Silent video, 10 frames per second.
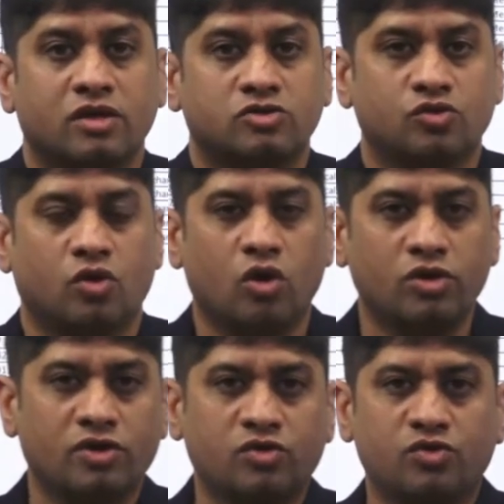So all
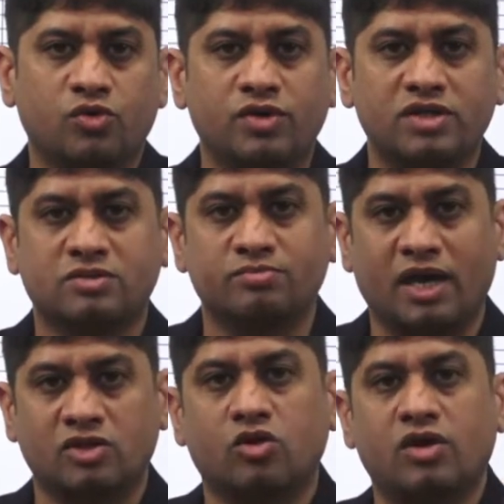you have to do is
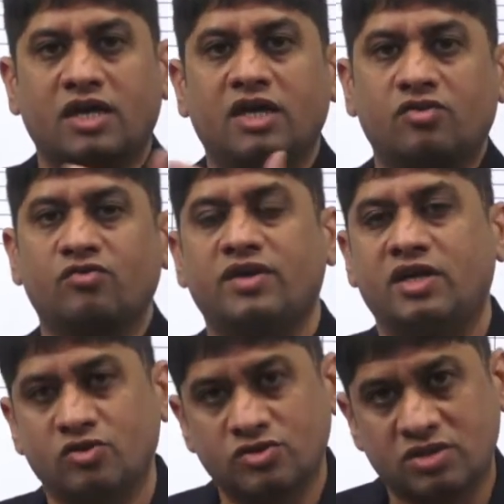marathon interview
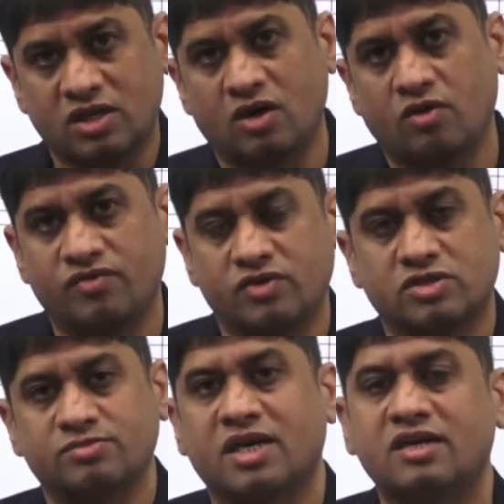videos of your
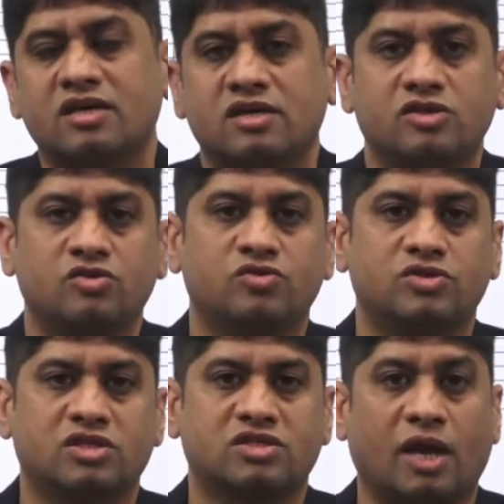subject. You
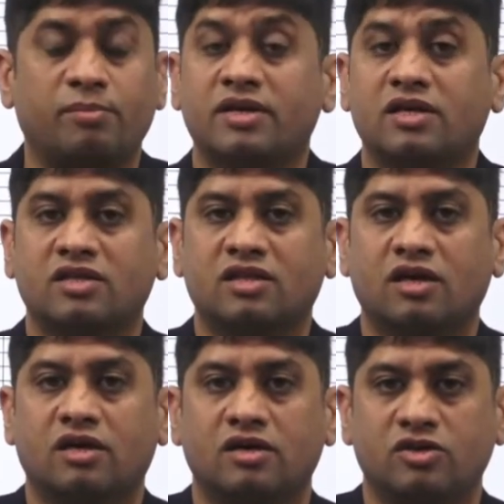just type it in
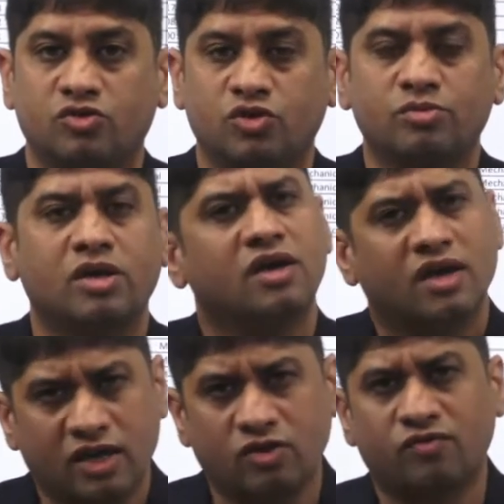the YouTube
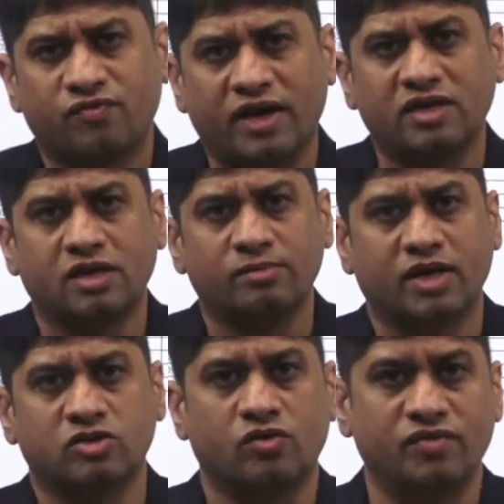and you will find the
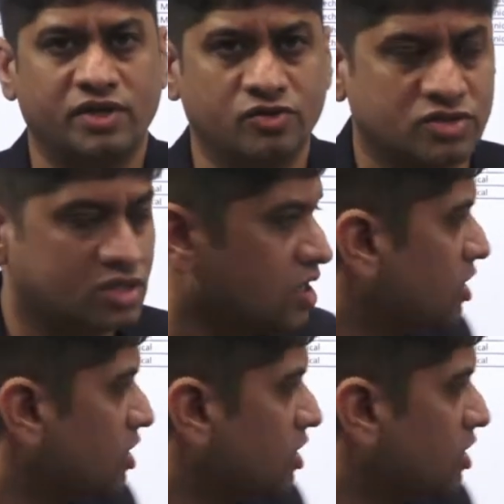marathon videos.